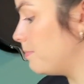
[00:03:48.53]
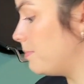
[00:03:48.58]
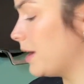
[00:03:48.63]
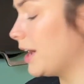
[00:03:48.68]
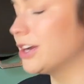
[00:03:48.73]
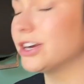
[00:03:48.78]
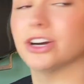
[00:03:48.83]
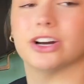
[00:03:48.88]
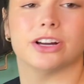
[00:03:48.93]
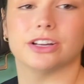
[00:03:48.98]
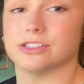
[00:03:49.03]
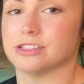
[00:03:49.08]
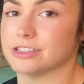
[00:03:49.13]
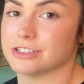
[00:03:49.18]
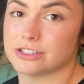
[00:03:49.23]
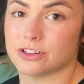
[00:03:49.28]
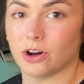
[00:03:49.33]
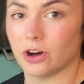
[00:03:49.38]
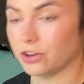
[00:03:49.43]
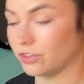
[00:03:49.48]
butter is the
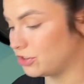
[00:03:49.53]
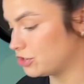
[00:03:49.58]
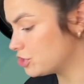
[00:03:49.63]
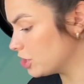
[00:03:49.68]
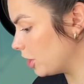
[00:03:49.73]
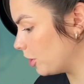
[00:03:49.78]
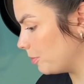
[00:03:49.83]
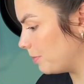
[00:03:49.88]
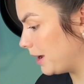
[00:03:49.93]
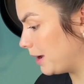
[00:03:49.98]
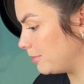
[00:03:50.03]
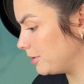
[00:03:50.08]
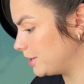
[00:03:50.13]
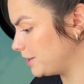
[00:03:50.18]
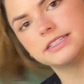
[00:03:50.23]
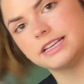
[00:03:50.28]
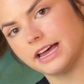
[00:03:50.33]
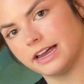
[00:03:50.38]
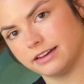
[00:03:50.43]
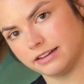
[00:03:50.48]
star of the show, baby.
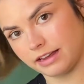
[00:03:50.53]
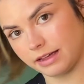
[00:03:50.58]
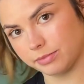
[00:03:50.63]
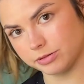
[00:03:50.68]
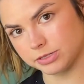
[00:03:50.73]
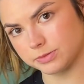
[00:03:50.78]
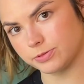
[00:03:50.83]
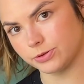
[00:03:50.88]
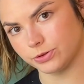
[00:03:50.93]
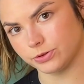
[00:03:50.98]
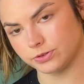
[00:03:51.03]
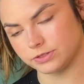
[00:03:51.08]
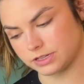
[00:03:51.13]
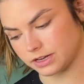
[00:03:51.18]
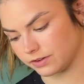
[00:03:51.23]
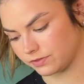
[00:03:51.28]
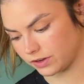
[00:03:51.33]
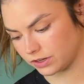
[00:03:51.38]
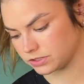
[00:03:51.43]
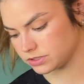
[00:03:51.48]
10 tablespoons
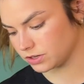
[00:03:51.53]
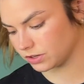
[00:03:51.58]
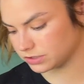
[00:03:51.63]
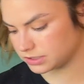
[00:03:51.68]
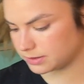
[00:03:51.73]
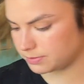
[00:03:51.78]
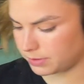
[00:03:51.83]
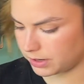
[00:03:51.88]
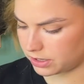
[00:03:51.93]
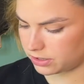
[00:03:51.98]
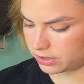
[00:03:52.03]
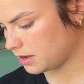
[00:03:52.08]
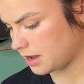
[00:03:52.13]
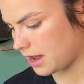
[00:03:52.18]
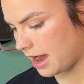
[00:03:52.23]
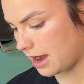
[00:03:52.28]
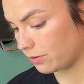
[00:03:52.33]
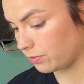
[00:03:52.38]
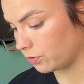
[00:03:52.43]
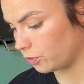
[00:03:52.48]
of unsalted butter
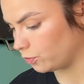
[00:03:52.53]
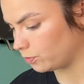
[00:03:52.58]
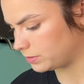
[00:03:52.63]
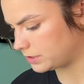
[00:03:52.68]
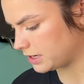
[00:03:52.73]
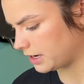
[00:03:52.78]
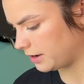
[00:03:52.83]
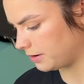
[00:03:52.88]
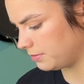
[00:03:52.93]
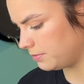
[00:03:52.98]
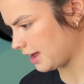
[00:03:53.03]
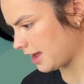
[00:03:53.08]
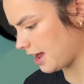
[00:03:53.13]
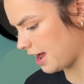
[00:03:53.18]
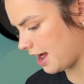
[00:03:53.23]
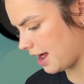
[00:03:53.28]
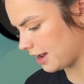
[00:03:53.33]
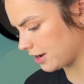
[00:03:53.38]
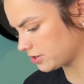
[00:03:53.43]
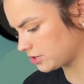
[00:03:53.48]
at room temp.
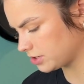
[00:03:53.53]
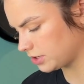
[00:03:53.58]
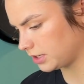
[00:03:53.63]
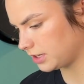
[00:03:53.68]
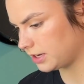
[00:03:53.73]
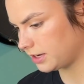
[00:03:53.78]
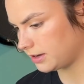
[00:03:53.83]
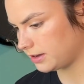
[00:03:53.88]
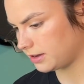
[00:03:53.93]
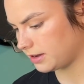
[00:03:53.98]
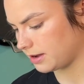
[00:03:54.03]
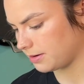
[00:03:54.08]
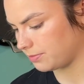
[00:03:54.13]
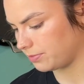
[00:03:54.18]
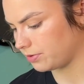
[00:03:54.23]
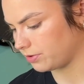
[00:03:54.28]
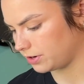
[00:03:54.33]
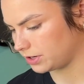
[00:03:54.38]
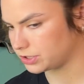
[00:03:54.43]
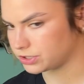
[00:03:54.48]
Actually, I'm
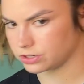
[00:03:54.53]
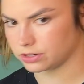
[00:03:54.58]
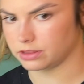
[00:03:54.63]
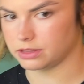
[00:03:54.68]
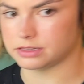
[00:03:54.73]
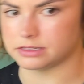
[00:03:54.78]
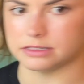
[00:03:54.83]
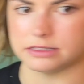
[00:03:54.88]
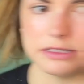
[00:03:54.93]
pretty sure this is